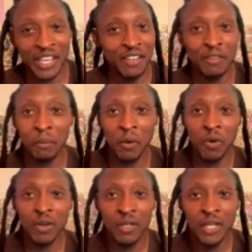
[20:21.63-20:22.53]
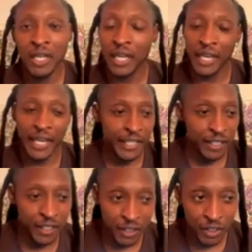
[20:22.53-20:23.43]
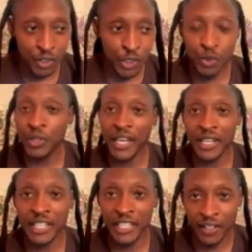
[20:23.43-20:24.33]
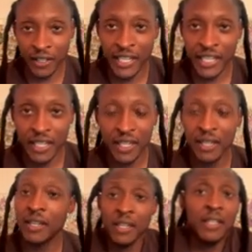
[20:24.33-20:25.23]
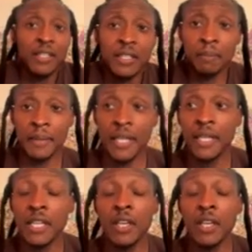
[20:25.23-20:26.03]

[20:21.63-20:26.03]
even more and do that yearly, to me,